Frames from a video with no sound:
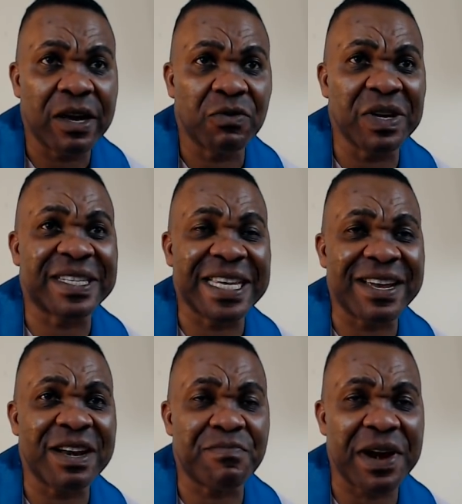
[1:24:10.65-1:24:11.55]
with
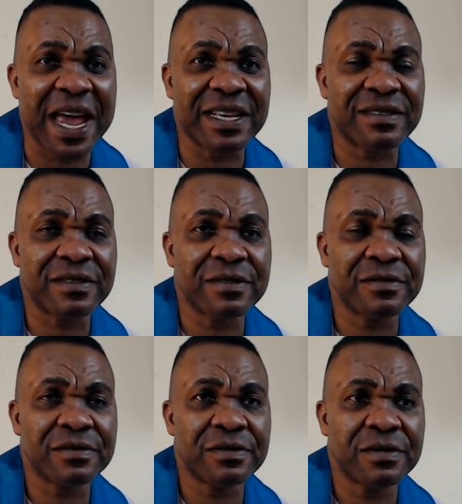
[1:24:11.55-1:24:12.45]
secret prayers.
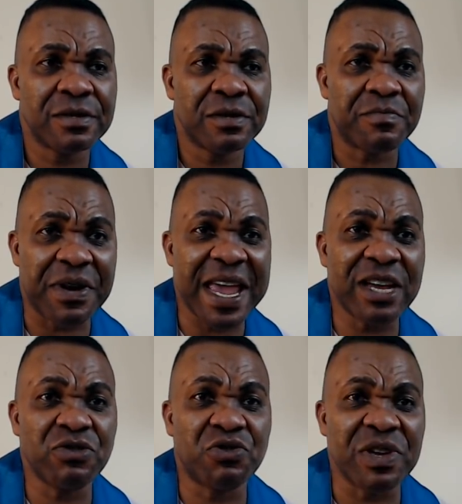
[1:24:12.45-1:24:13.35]
Prayer
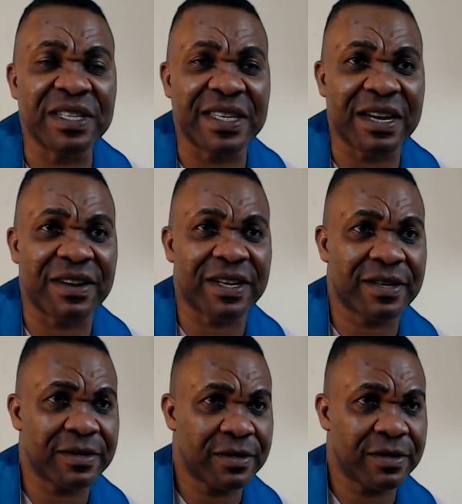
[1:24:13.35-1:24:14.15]
you do in secret.